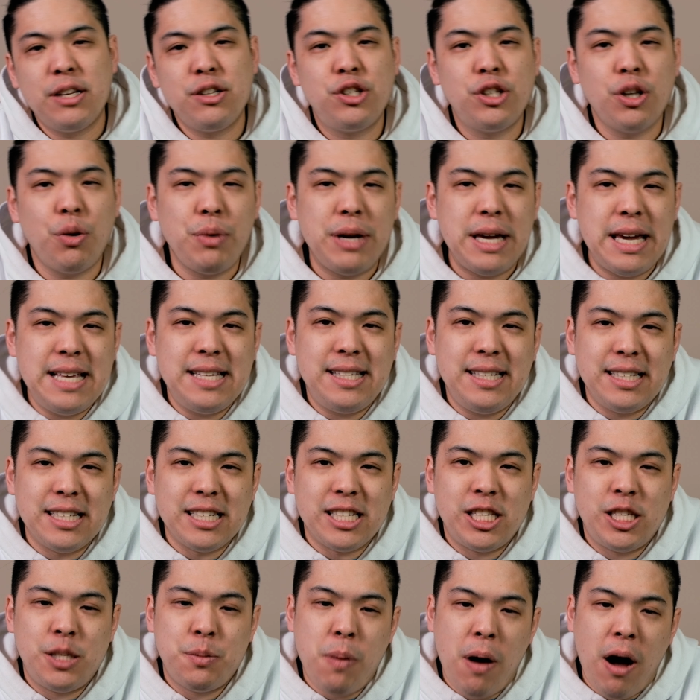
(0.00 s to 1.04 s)
so easy to
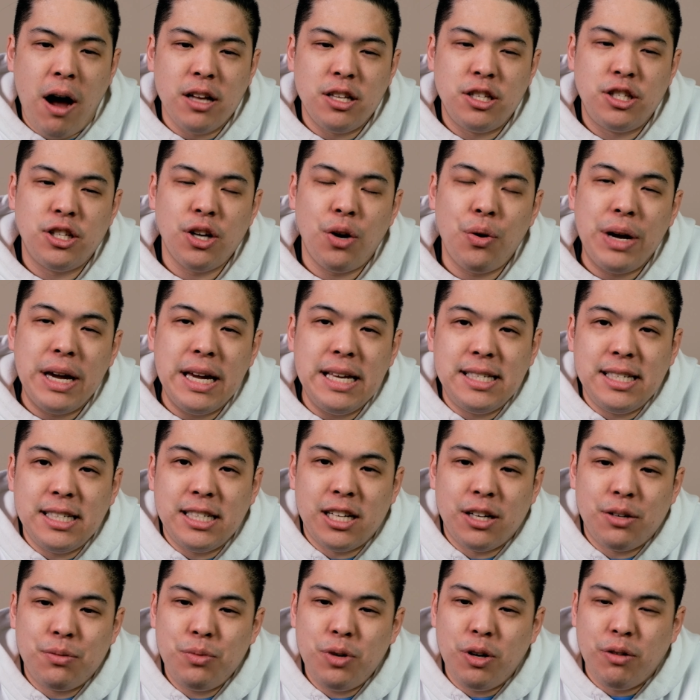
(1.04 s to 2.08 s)
spot, so easy
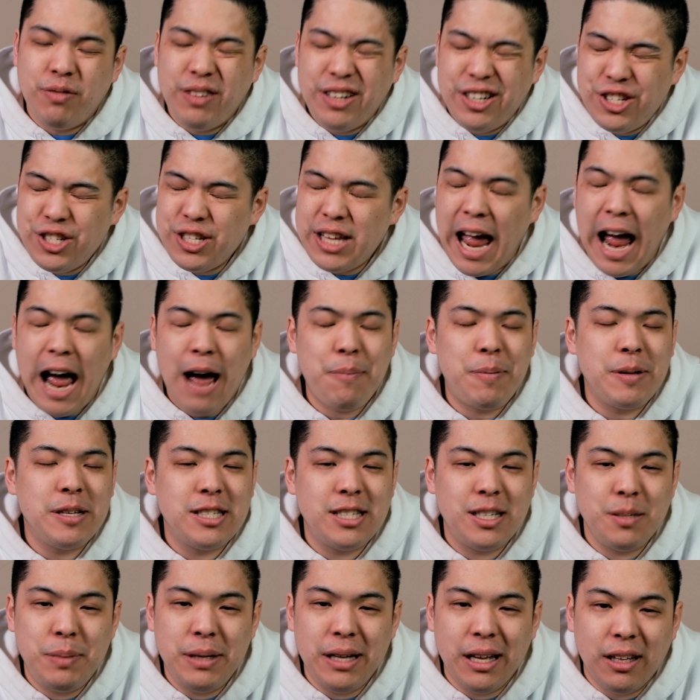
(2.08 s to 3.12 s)
to remove. There just happens
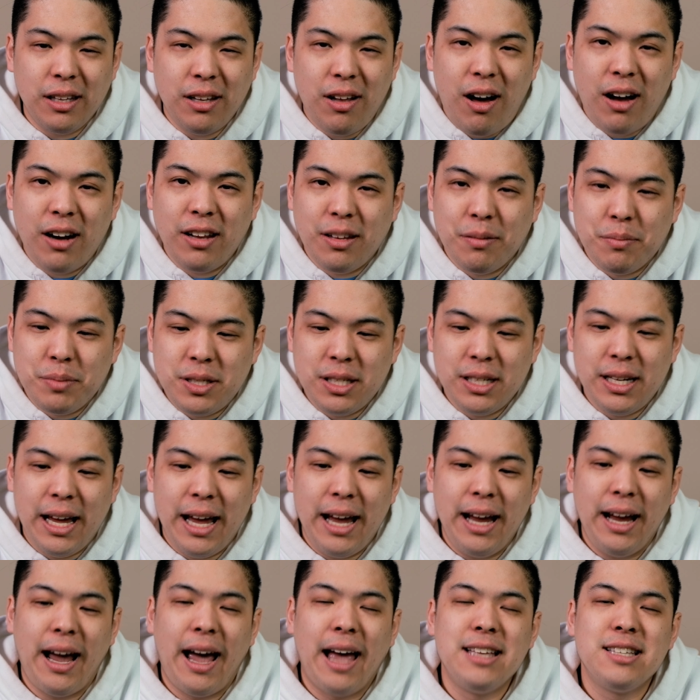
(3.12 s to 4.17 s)
to be a lot of them
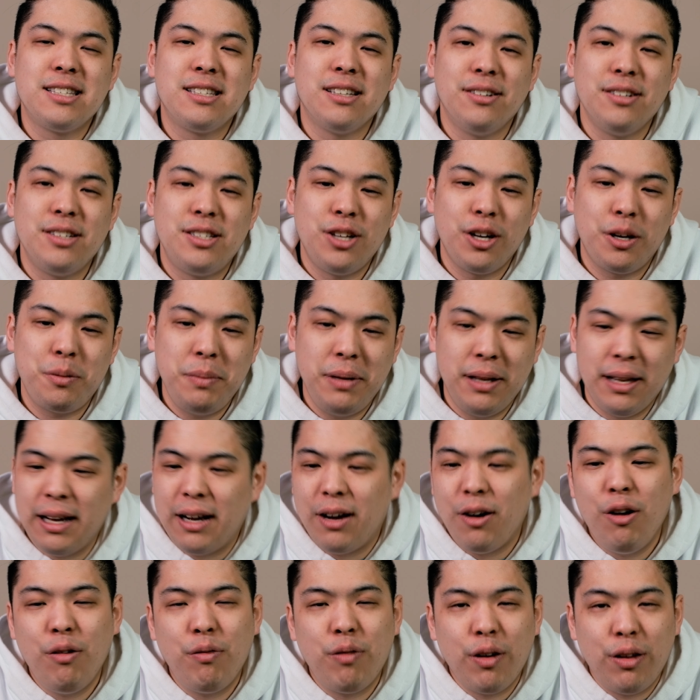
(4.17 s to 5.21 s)
today, and so it took me like
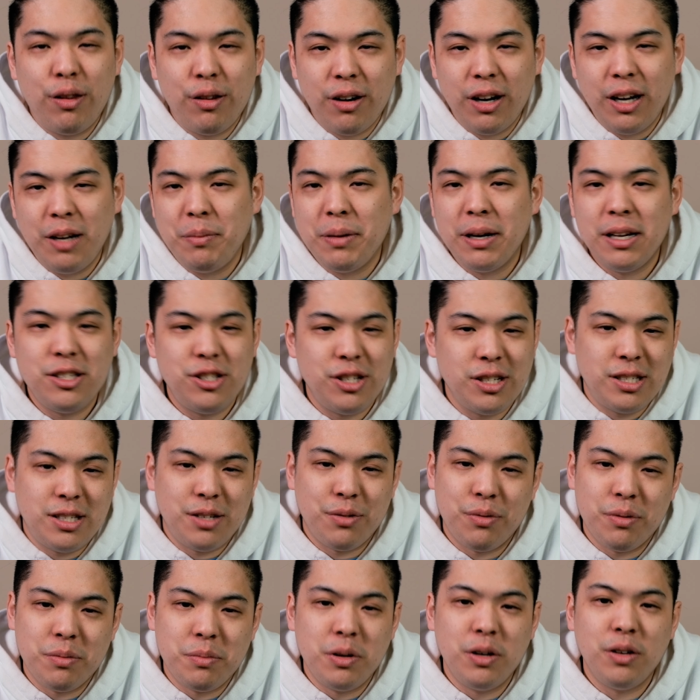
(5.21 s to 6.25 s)
over 30 minutes just to
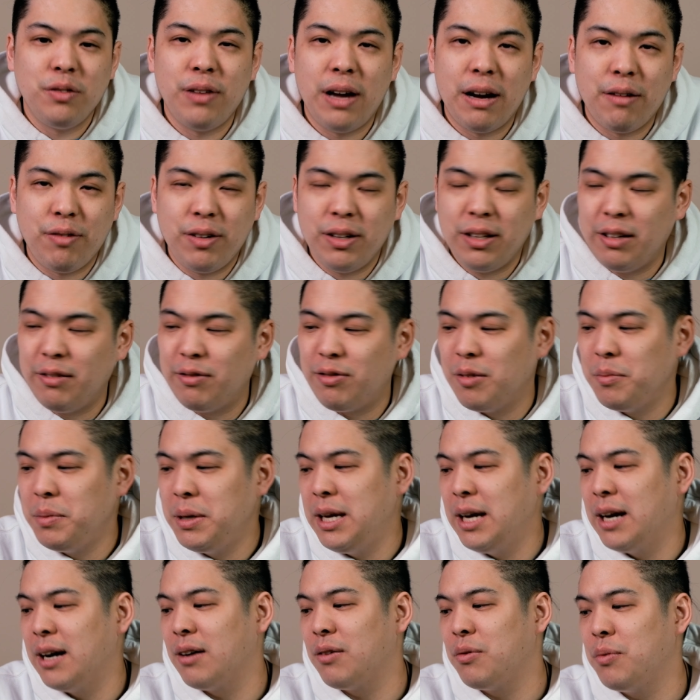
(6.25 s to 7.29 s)
remove everything from
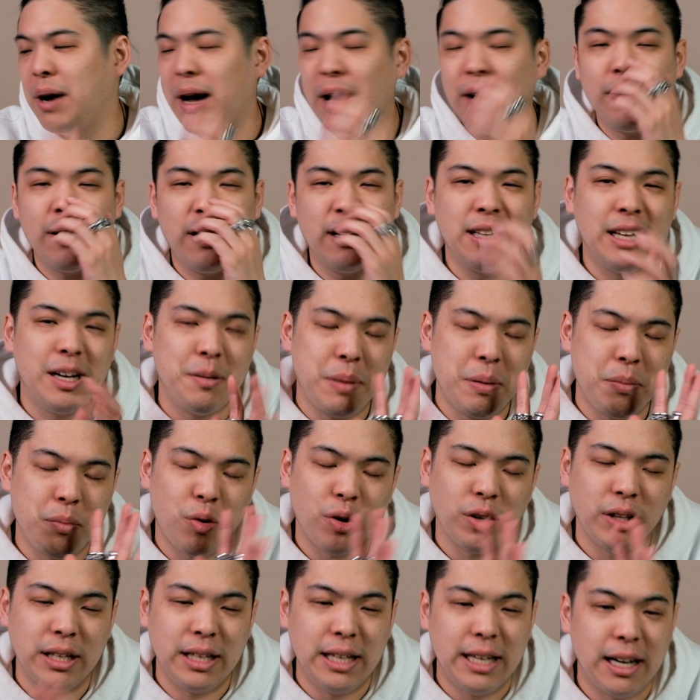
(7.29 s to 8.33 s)
here. Well, a little bit
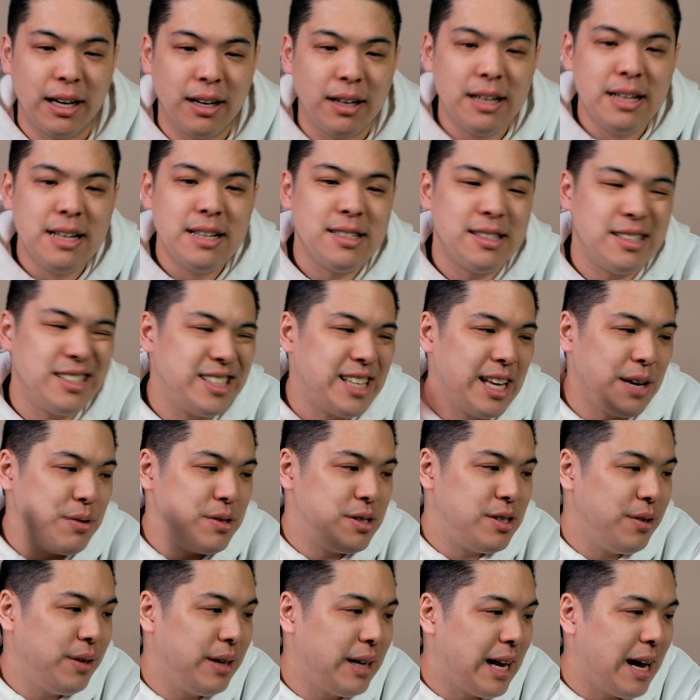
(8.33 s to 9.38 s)
more than here. Since I was
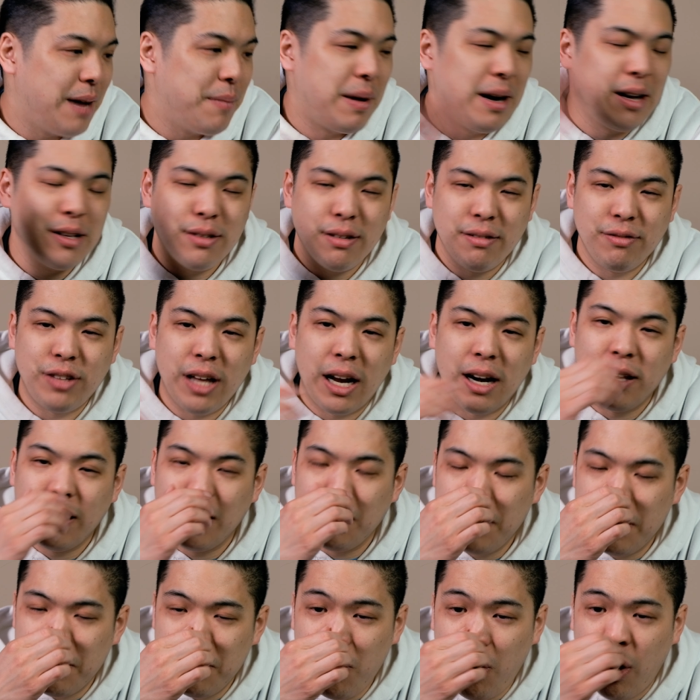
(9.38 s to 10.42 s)
doing it, I might as well have done a little
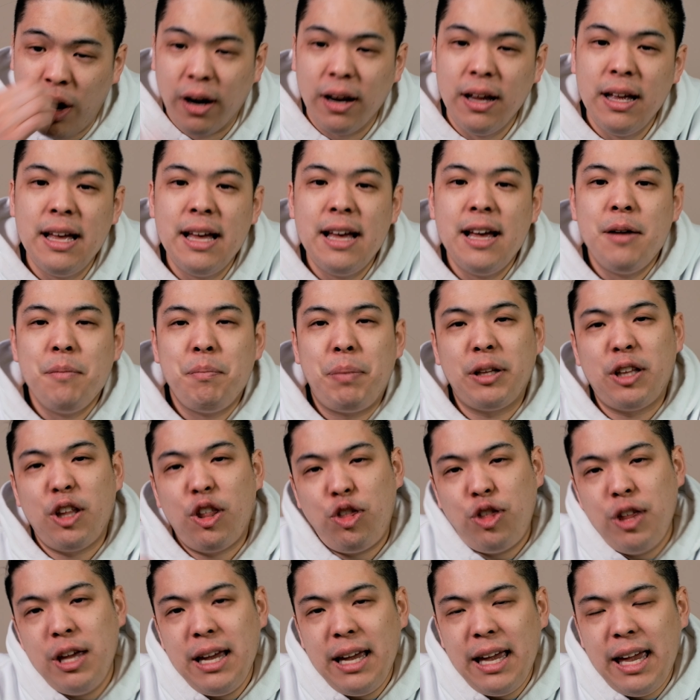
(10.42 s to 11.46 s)
bit more. But the
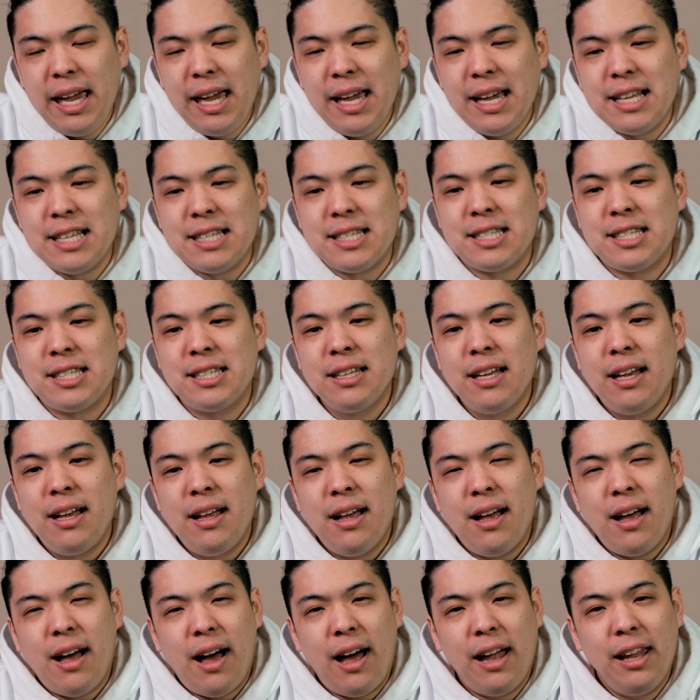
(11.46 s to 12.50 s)
thing is,
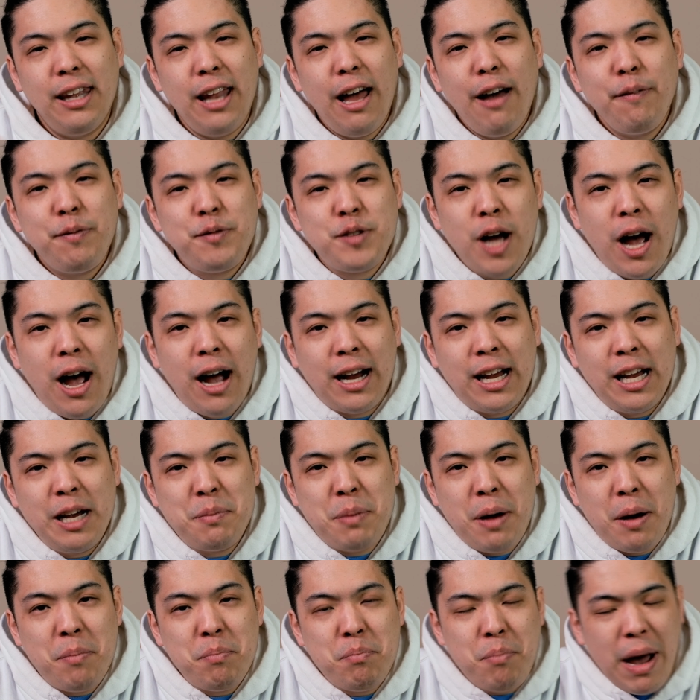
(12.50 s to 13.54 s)
I love talking
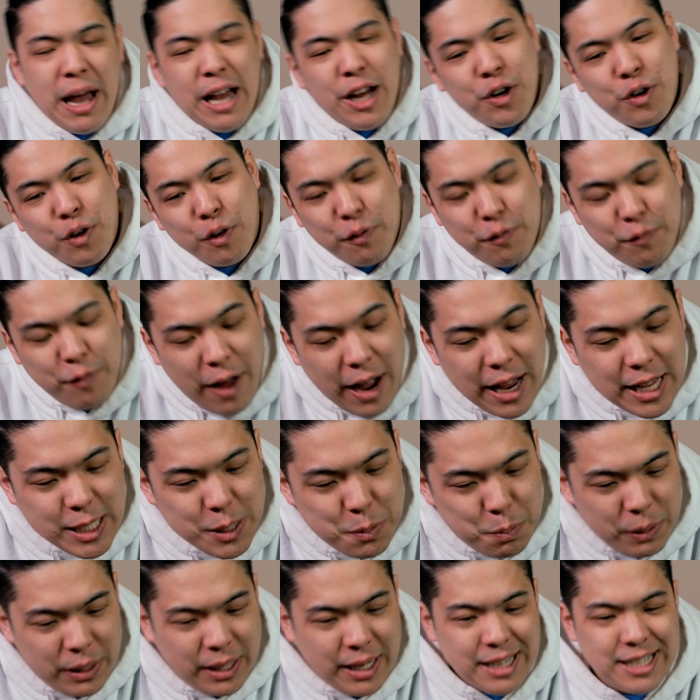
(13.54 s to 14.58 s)
about microfines
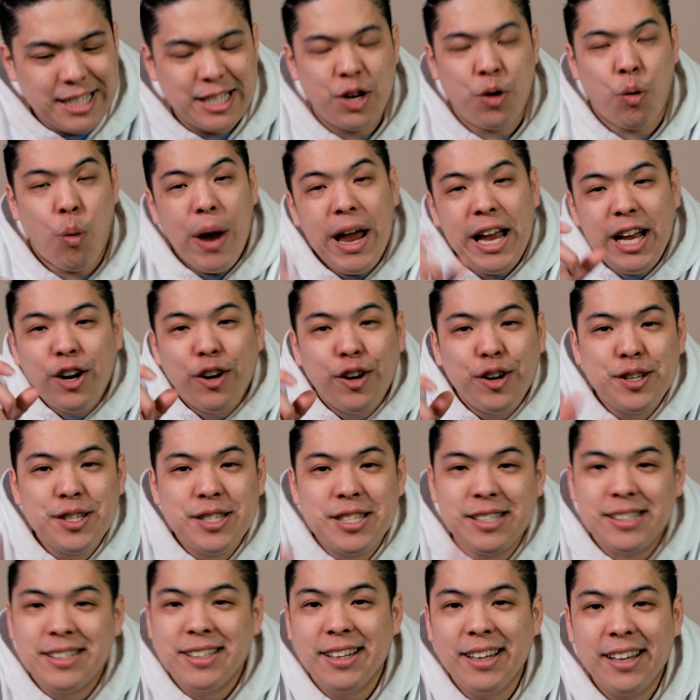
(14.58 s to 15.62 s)
because
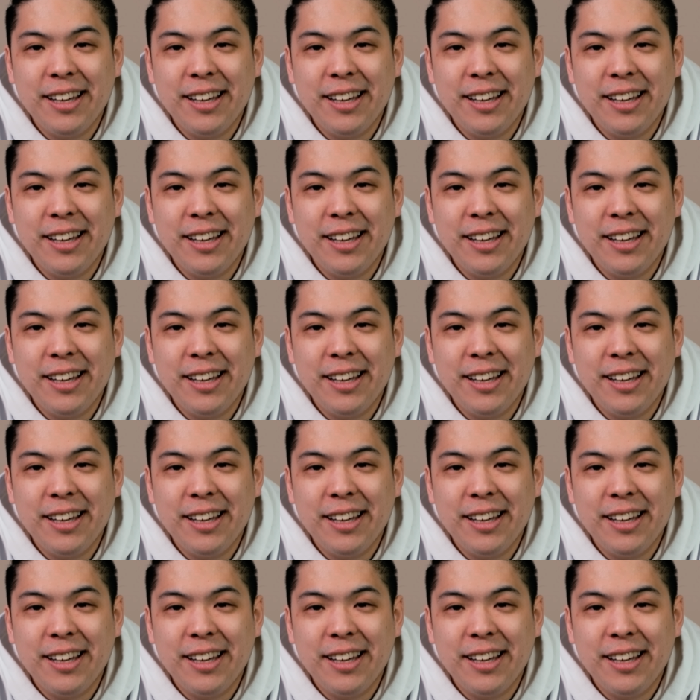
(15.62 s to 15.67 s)
Quakers